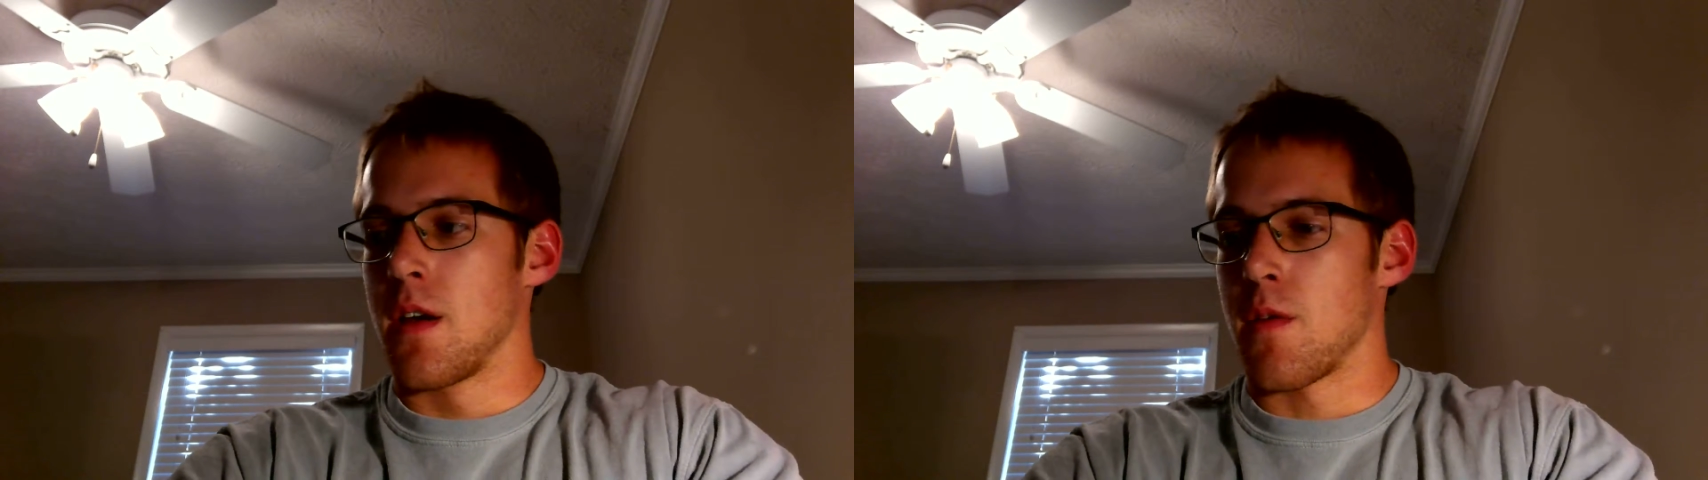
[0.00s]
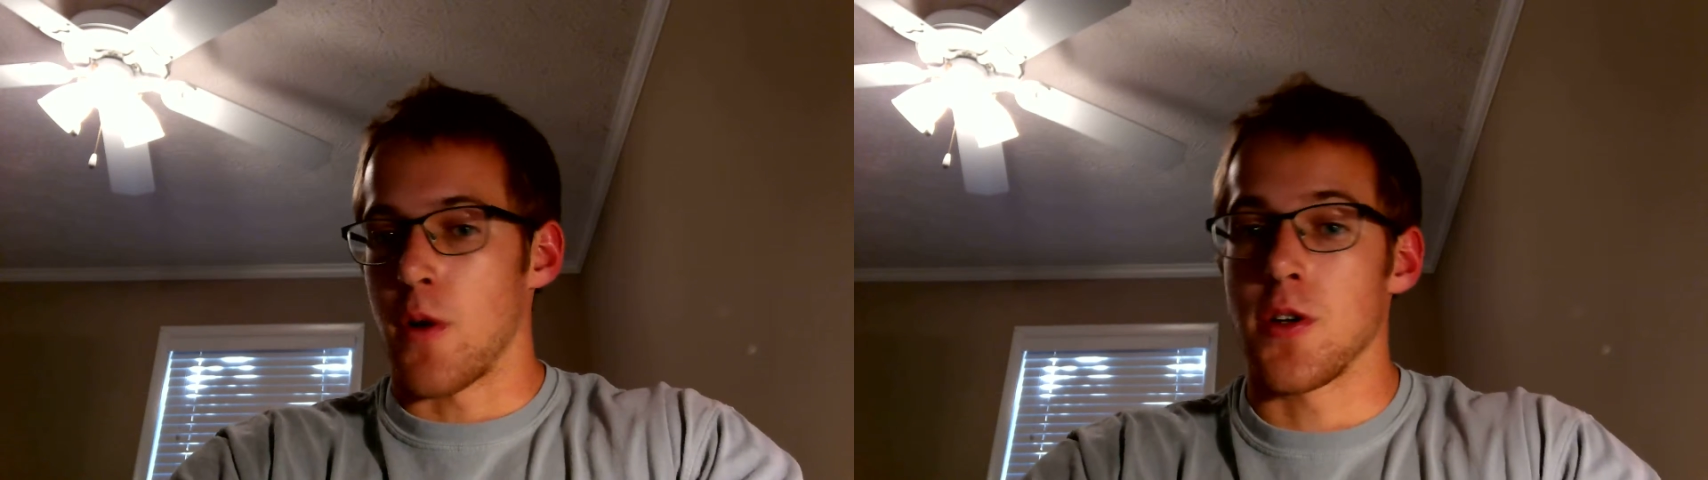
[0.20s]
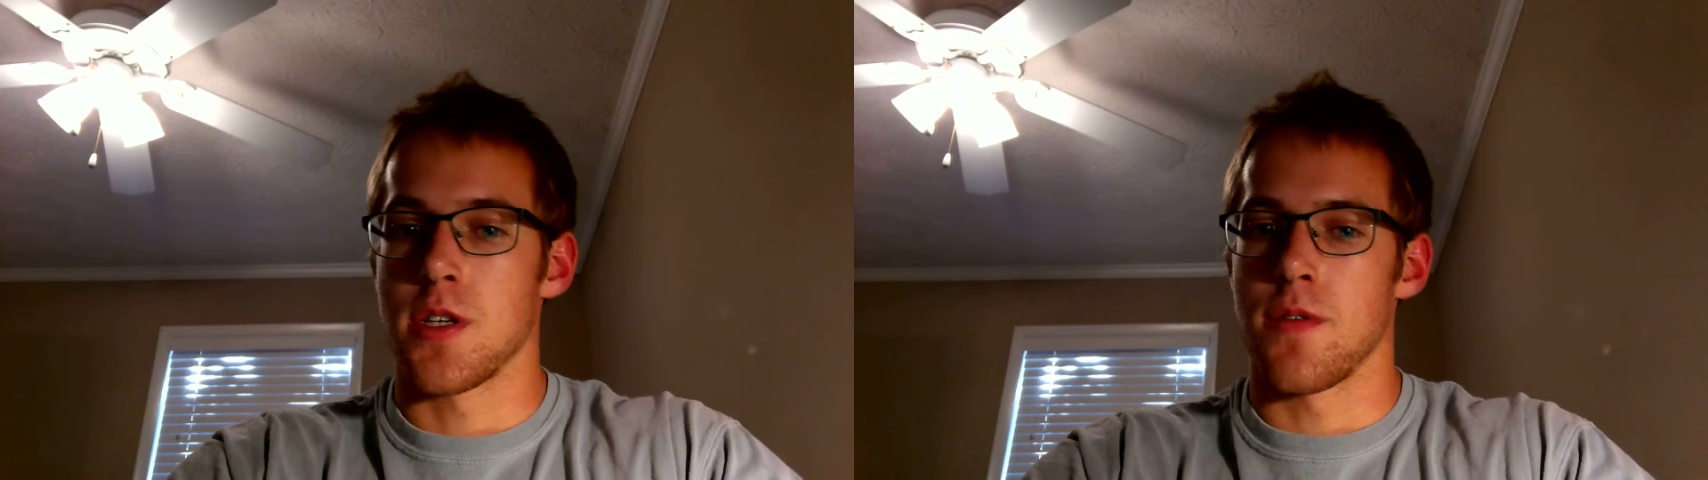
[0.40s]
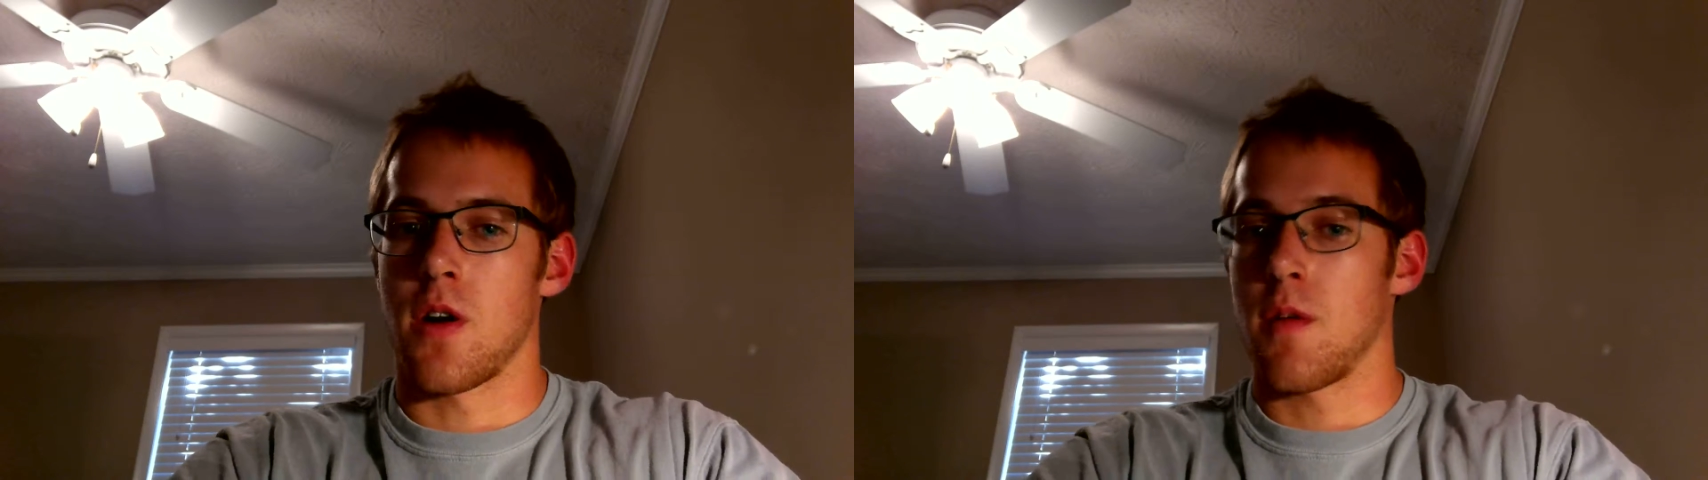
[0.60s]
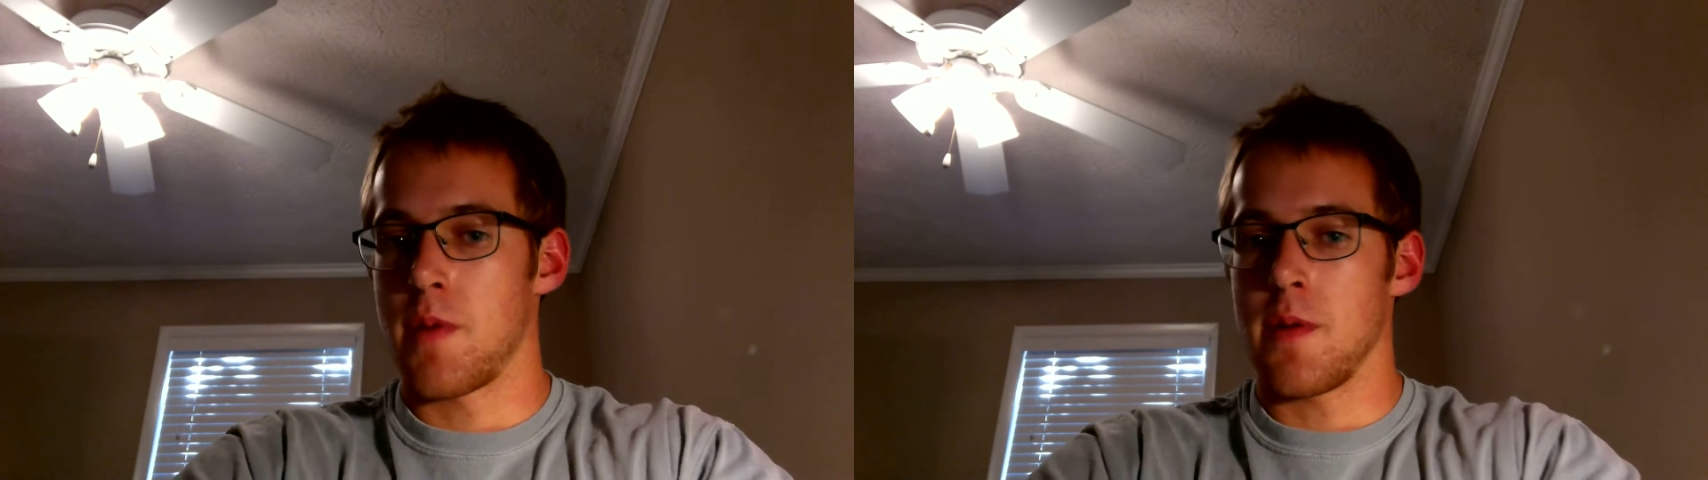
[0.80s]
First of
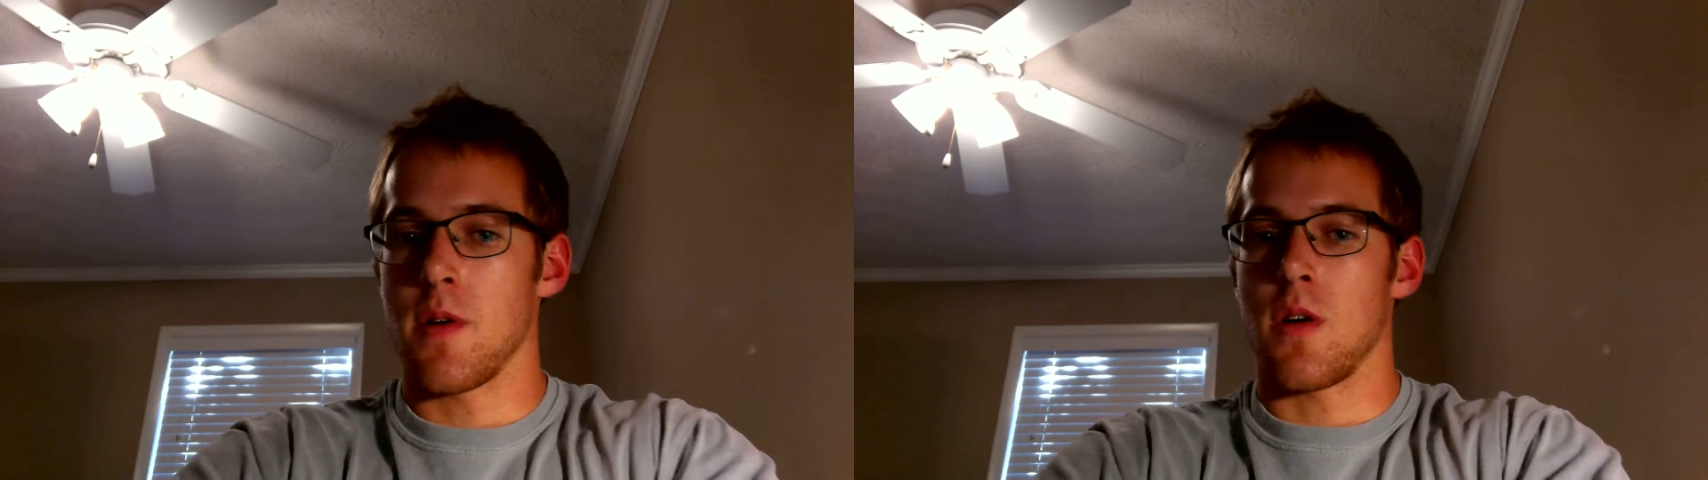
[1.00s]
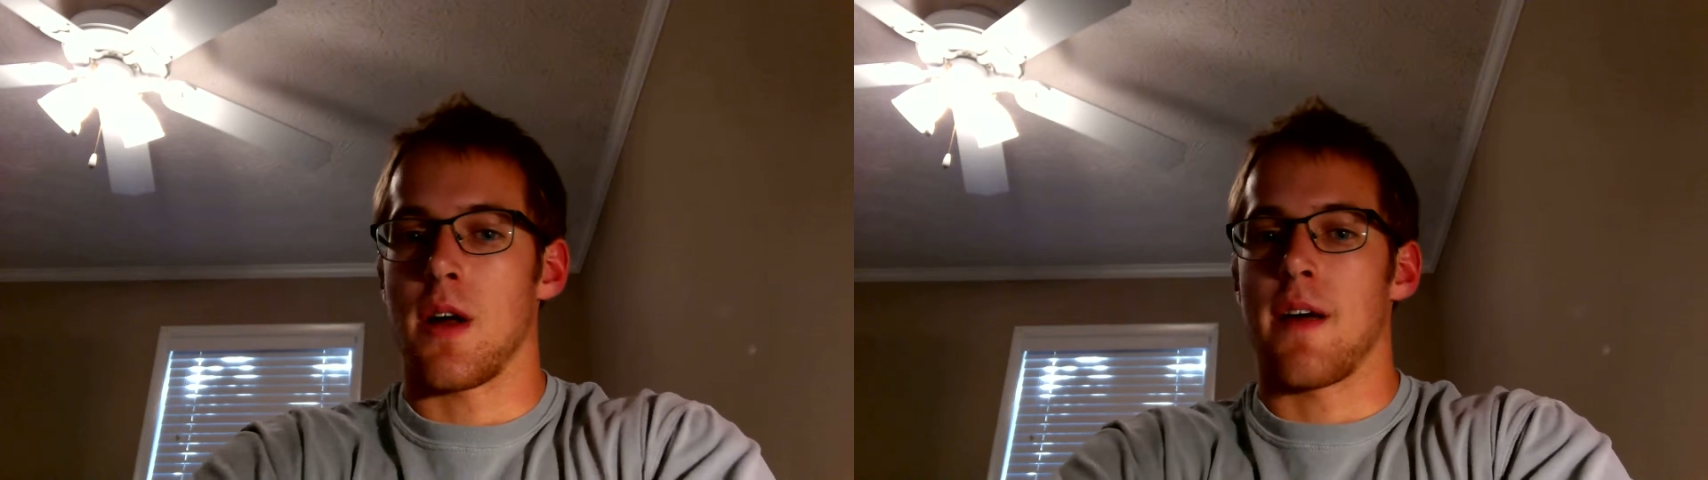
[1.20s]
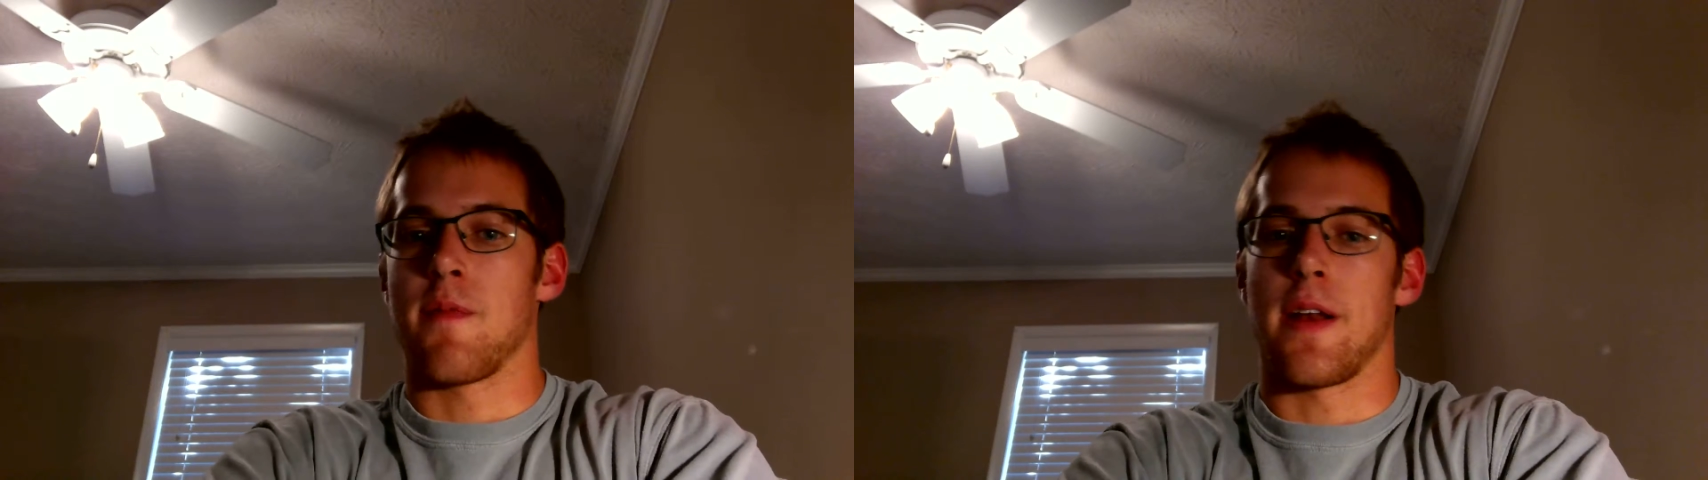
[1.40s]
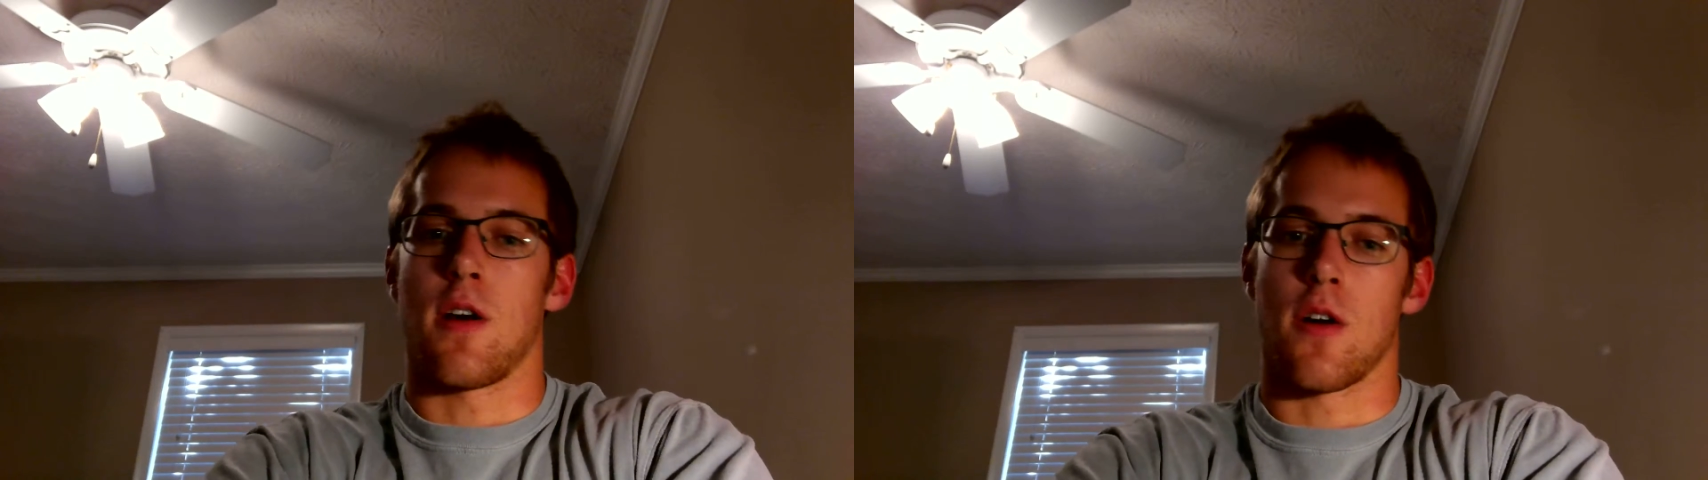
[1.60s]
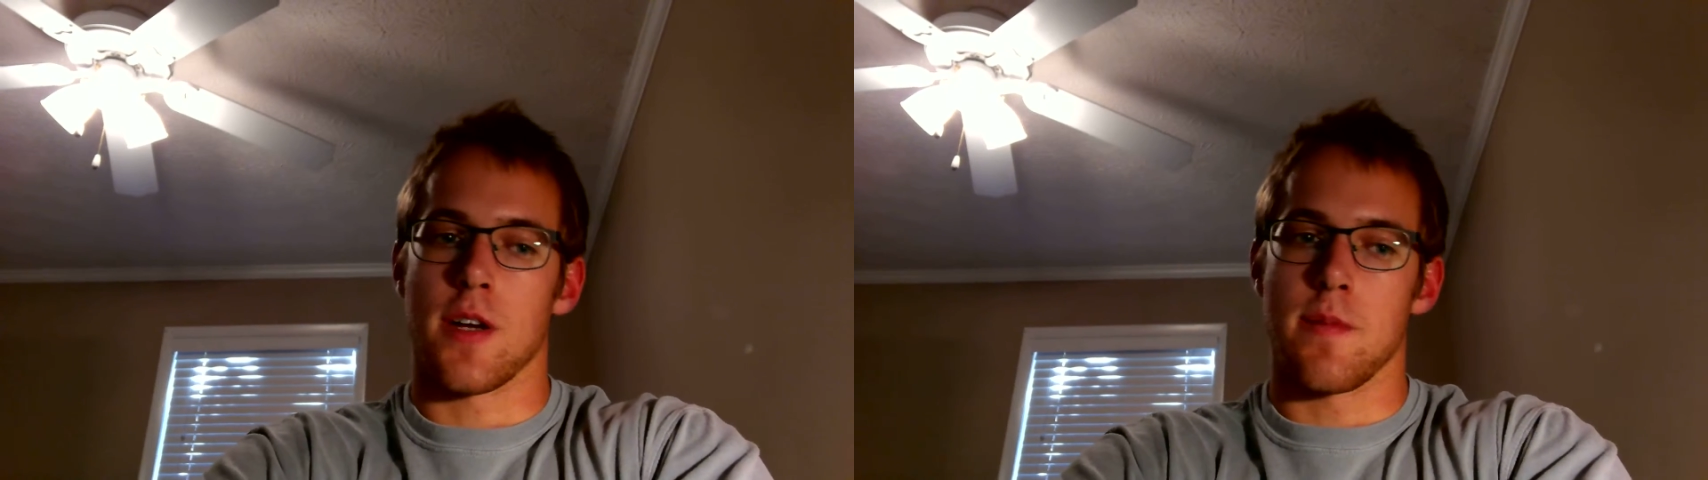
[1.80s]
all, people have made
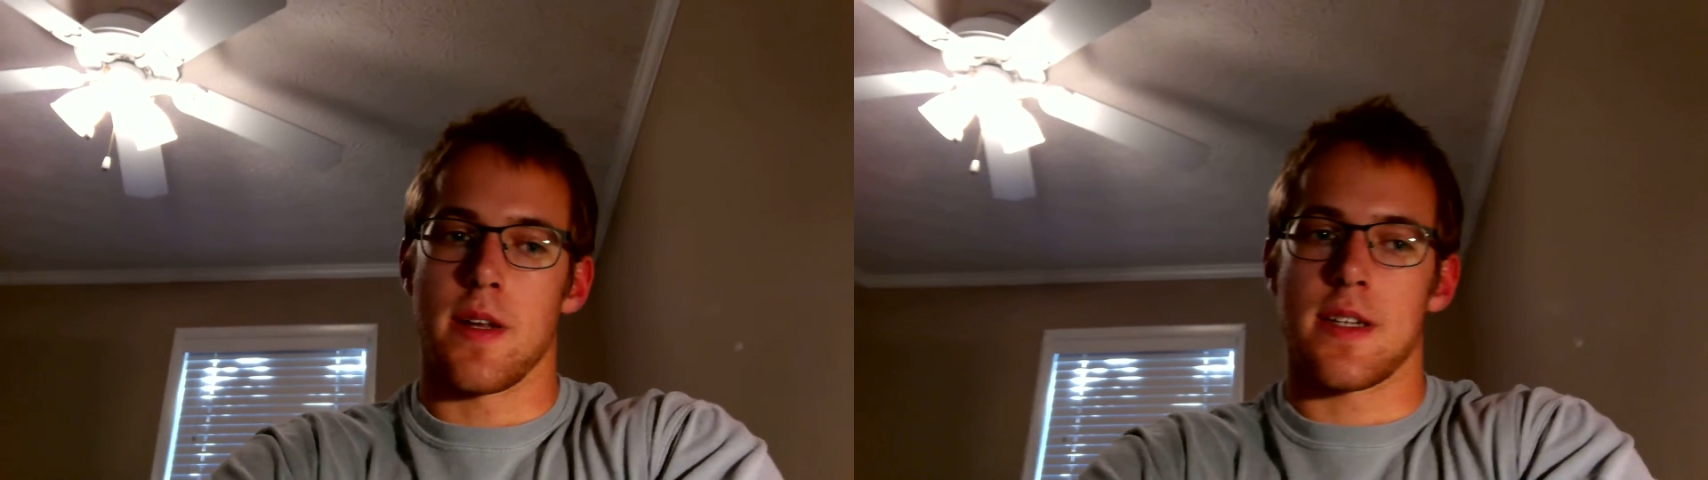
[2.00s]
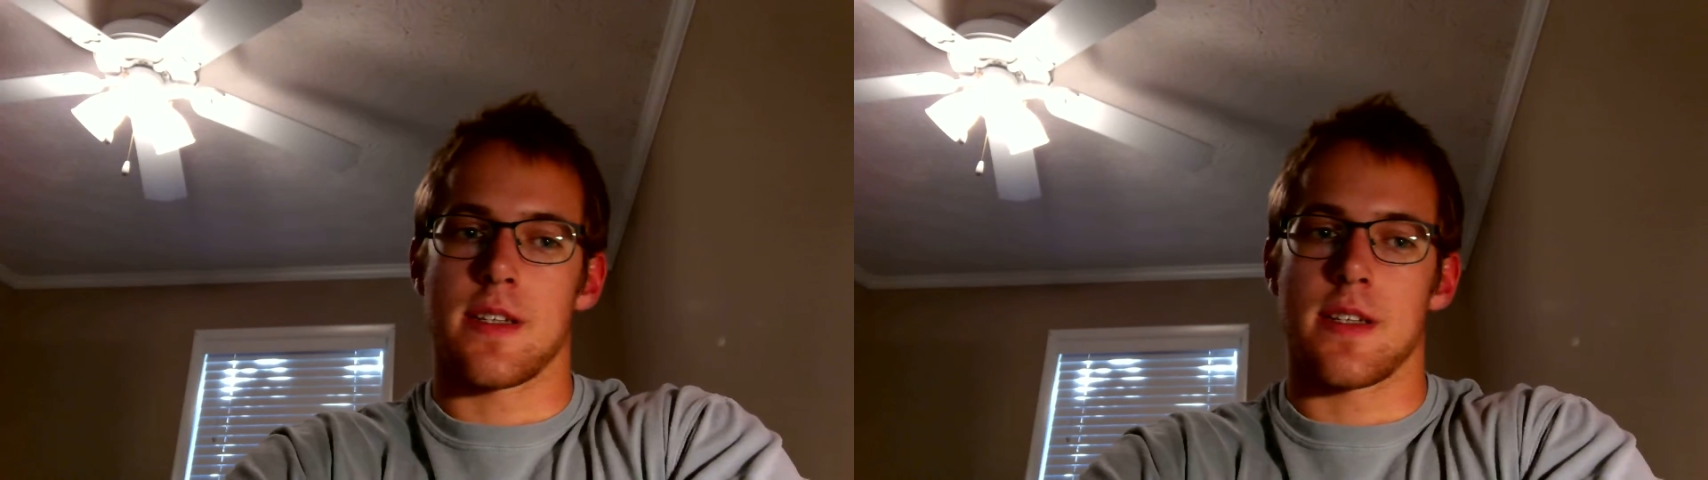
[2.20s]
arguments